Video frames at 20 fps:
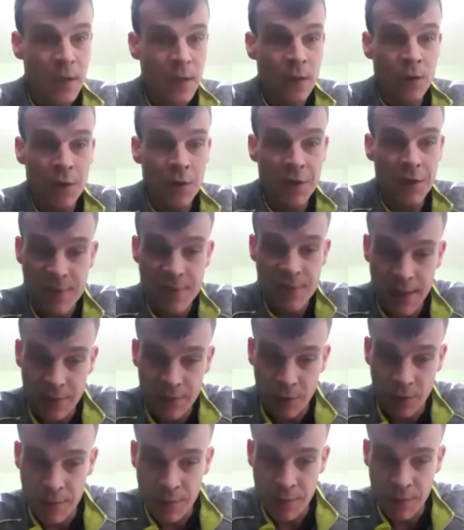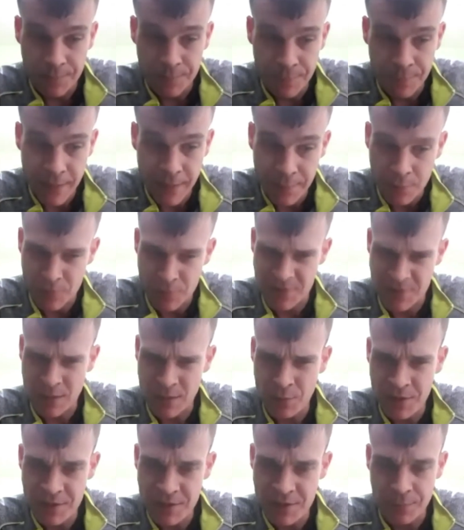like I said, people are saying,
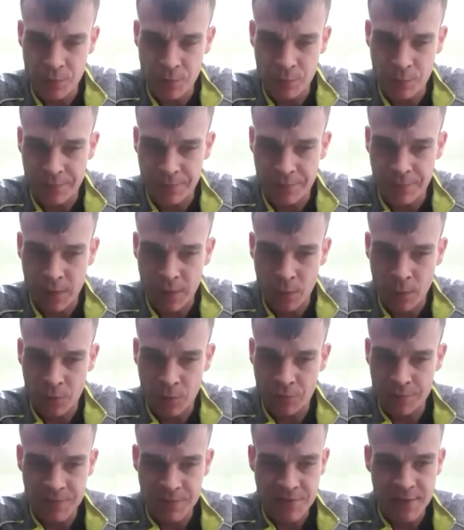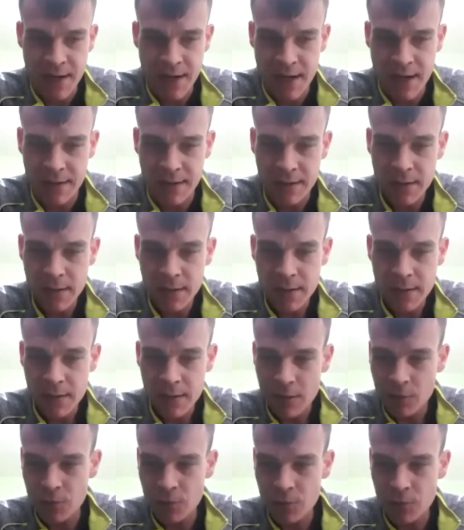why did you put up the photos from the start?
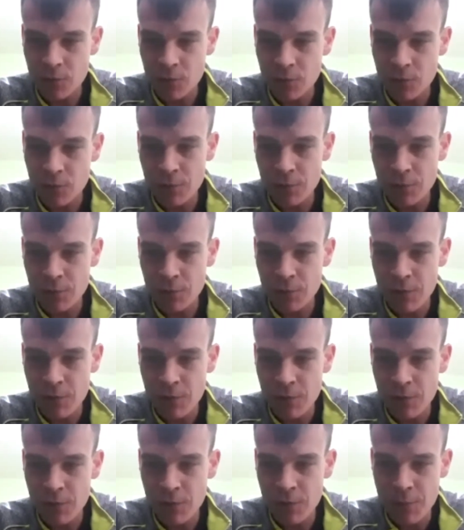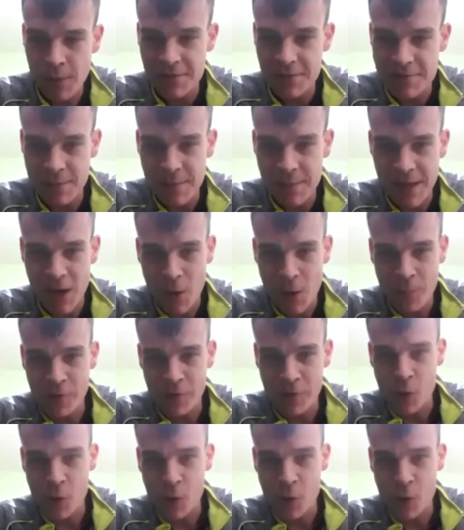Because I want to see my own